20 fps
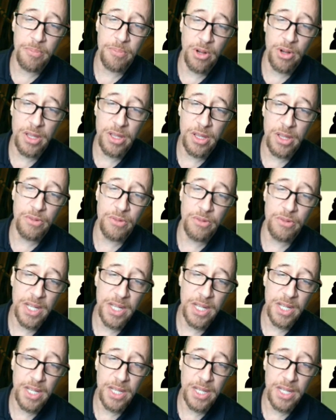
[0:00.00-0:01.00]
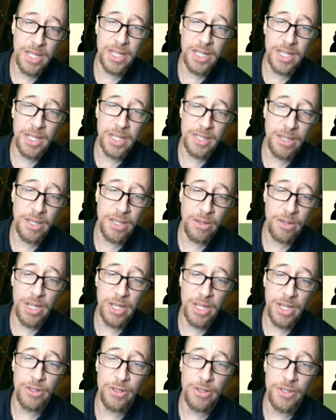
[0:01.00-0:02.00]
alone, but let's see where he
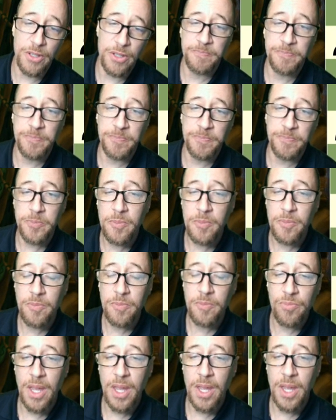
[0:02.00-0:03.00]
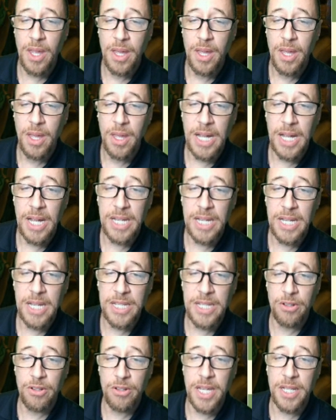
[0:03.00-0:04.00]
goes. I still
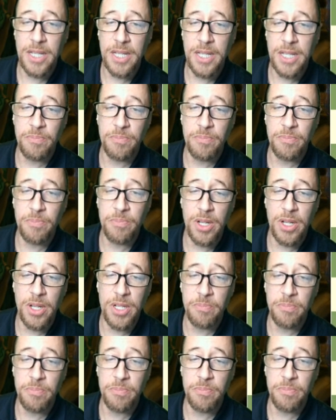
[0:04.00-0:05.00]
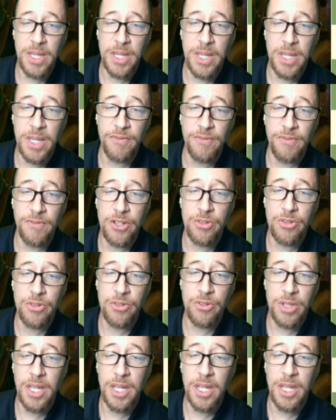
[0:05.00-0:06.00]
like it that this pawn is pinned
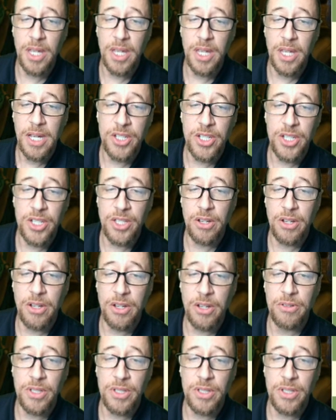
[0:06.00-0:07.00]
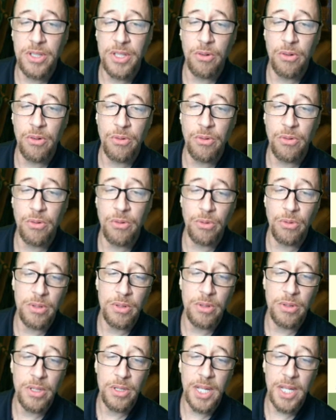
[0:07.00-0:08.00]
eventually. Just don't see,
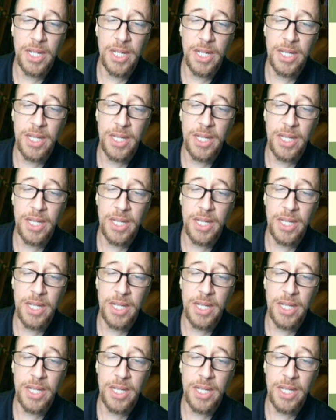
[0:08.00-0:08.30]
I